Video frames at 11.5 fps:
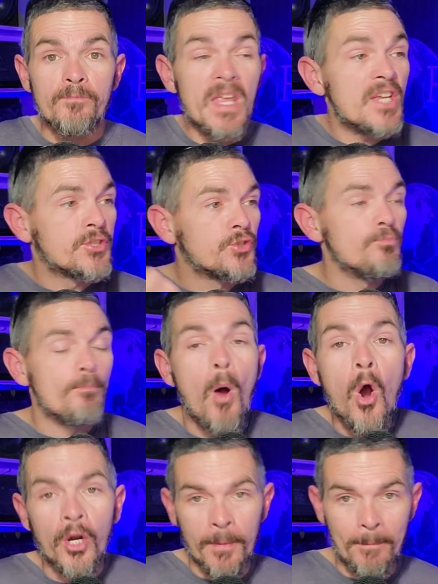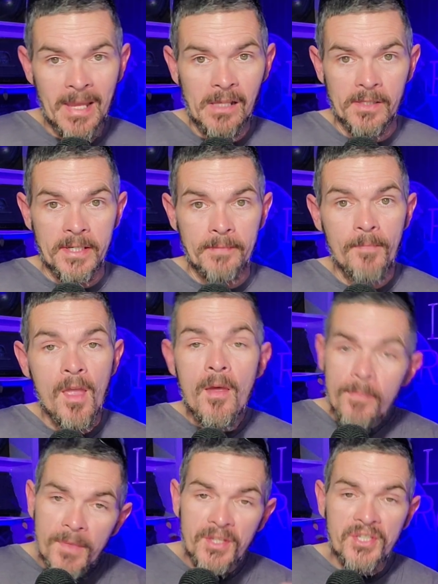It's Mark Milley,
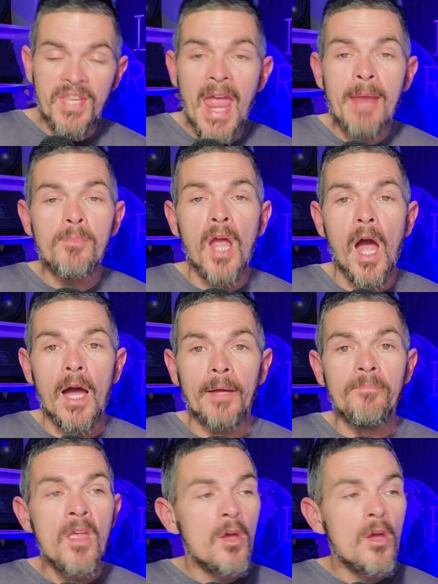the same guy